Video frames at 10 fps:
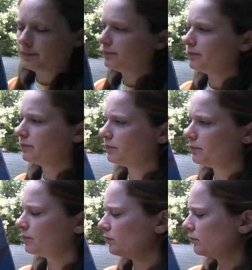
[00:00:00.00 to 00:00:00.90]

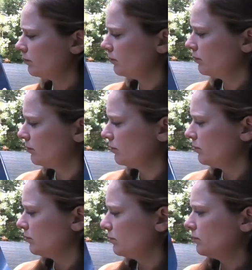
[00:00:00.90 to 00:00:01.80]

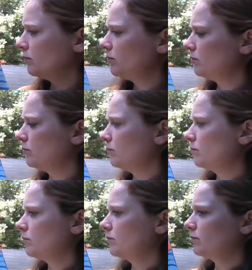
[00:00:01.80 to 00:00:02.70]

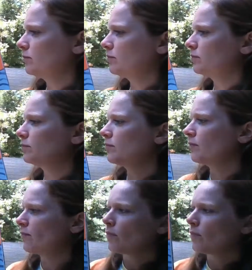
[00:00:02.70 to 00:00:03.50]
(silence)